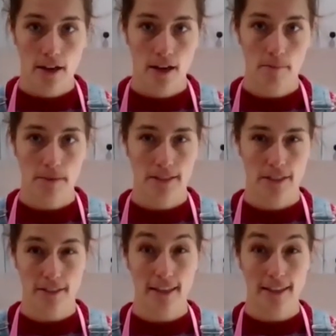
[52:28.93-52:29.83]
And it's
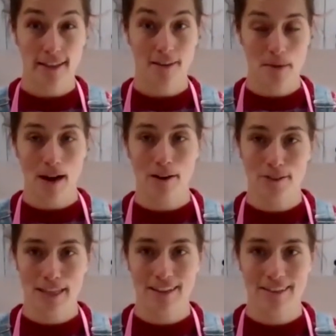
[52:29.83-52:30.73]
just thinking of
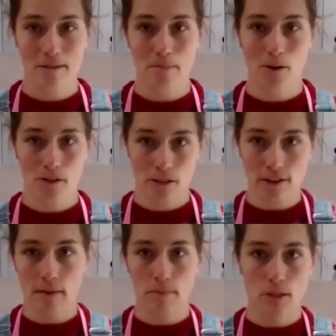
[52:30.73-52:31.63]
outside that box of,
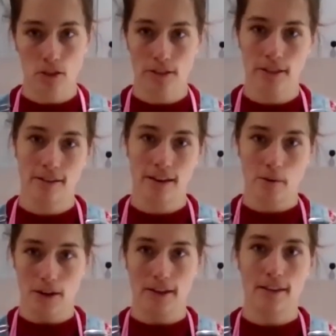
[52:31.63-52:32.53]
I'm a doctor and I
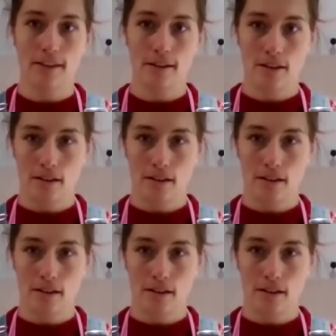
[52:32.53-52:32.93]
work in